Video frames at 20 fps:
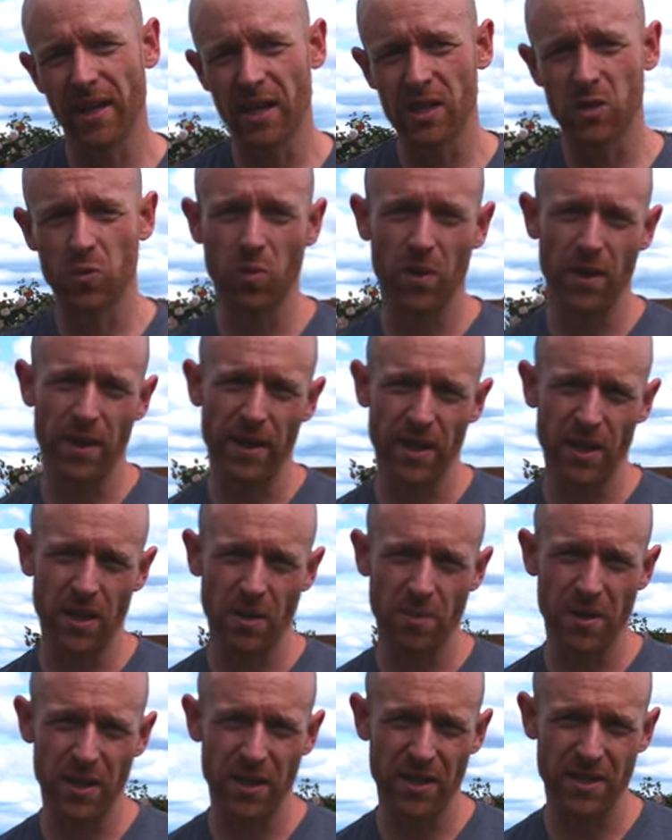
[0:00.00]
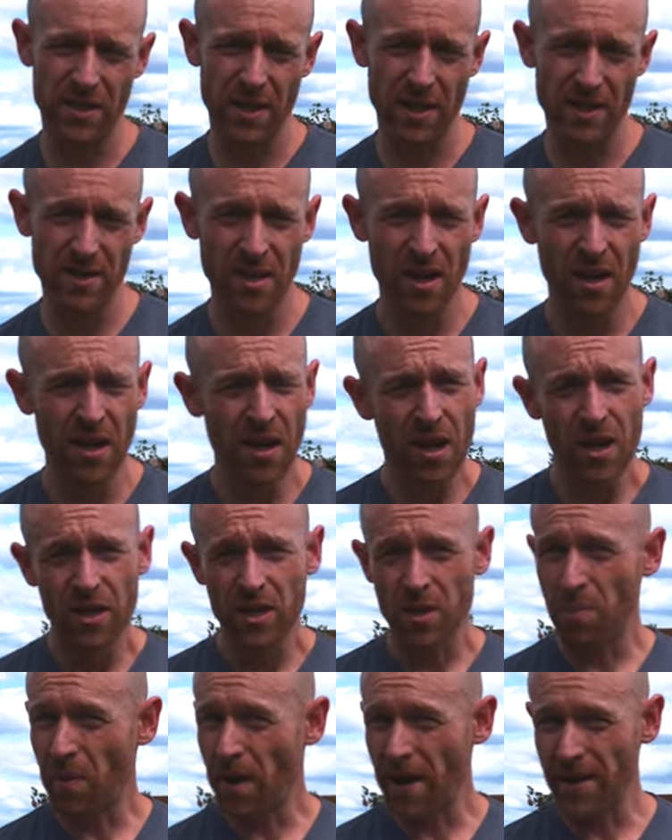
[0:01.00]
guess what anybody says.
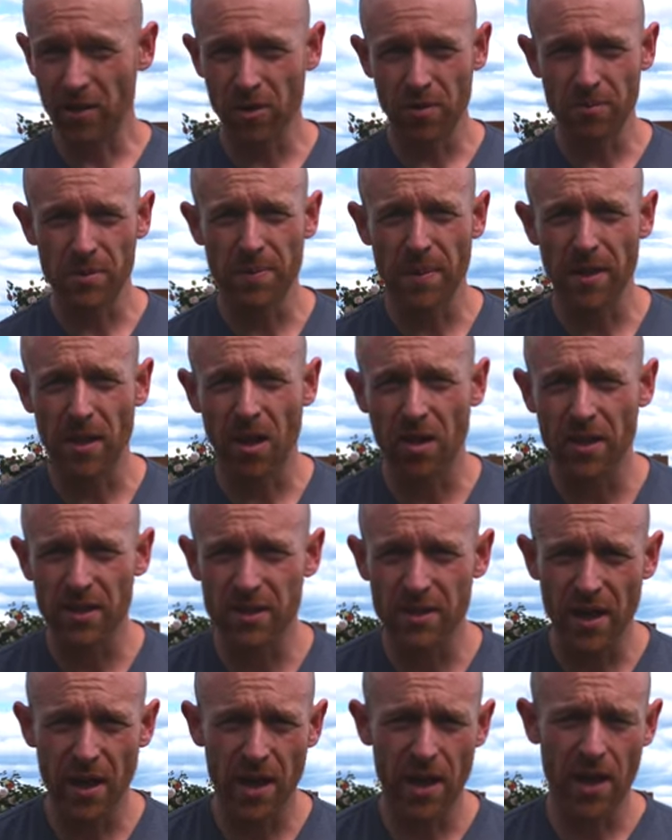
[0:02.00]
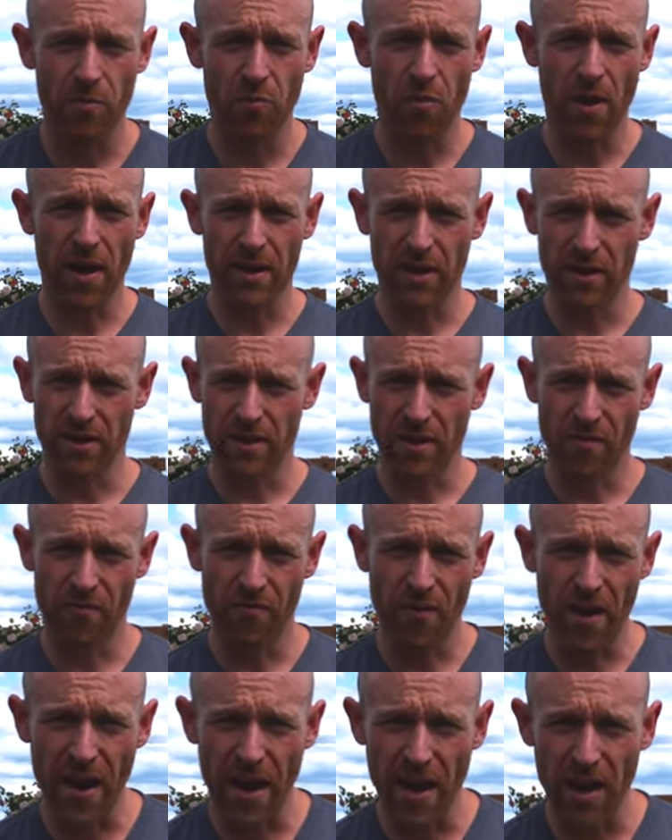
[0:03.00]
The bride and groom spend all this time writing their
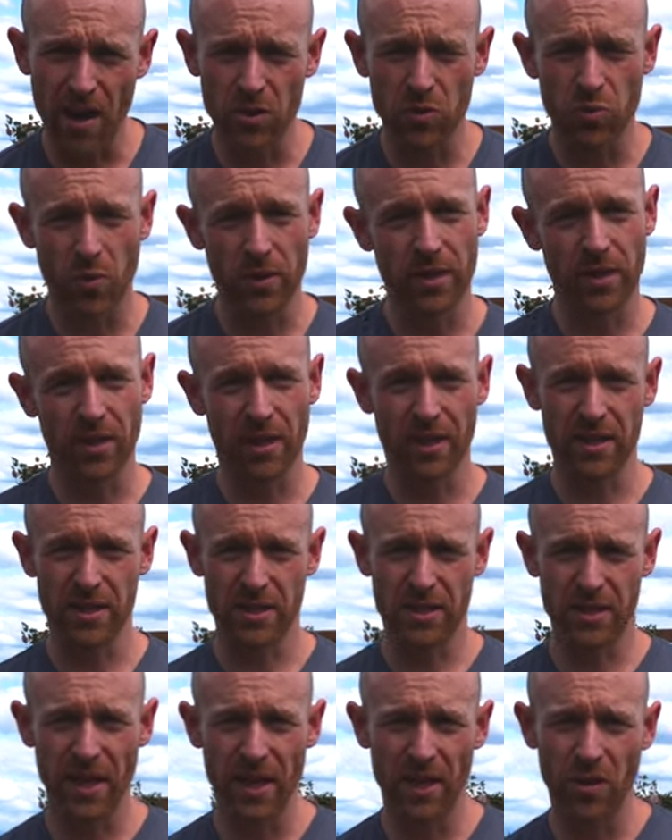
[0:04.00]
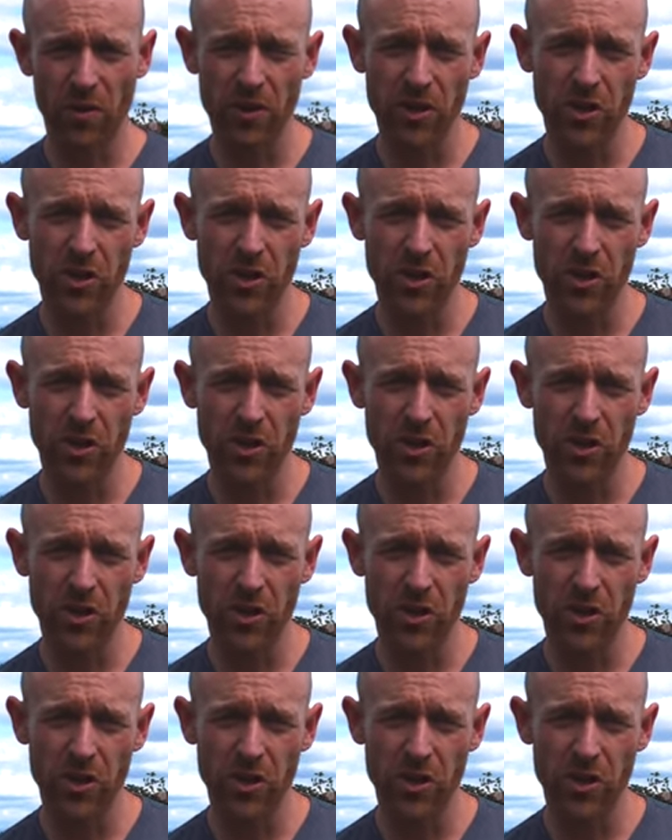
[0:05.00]
vows, what they're gonna say to